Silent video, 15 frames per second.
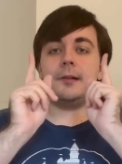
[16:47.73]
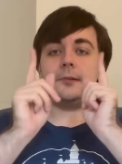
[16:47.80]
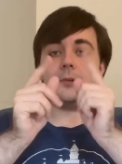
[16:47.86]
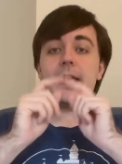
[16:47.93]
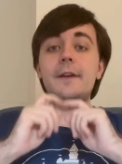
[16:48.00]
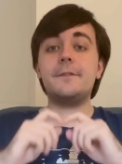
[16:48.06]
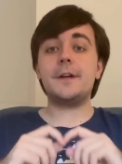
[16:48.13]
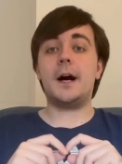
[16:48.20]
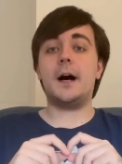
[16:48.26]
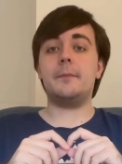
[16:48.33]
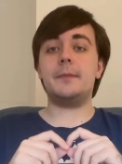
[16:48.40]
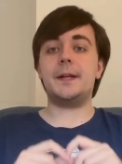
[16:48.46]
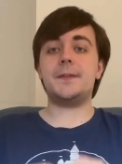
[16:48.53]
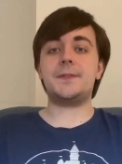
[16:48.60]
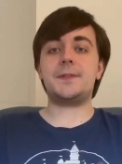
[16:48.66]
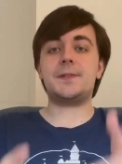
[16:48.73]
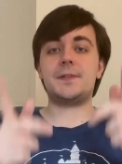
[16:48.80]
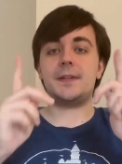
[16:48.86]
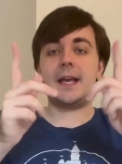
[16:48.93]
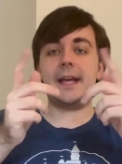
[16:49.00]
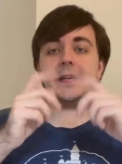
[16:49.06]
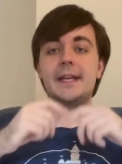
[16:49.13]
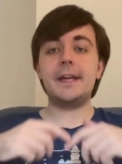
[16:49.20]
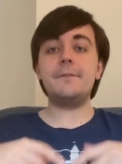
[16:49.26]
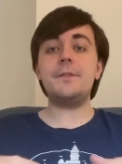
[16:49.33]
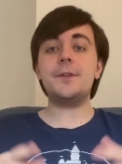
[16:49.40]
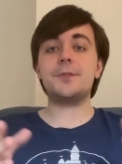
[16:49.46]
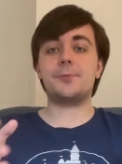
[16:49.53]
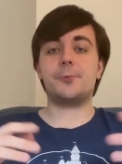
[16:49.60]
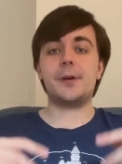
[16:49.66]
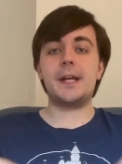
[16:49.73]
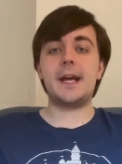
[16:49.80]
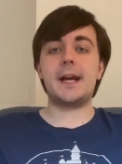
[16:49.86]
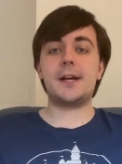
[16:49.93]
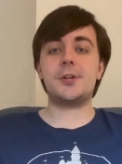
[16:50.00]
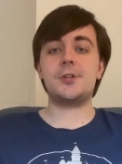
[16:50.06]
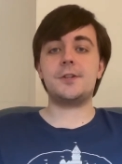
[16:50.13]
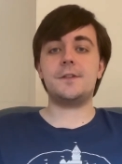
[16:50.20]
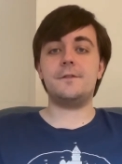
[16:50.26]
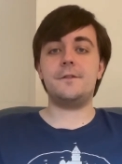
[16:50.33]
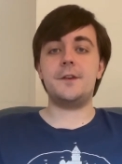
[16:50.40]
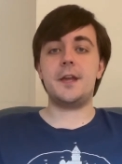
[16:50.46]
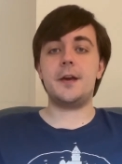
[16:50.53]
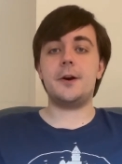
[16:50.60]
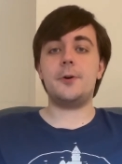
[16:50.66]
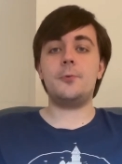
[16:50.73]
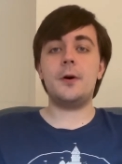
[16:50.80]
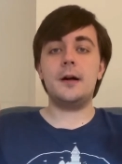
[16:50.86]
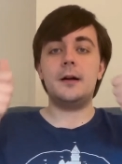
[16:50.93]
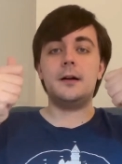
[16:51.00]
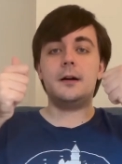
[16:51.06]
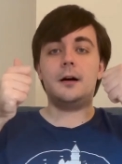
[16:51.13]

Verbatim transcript: Leave comments and give this reaction video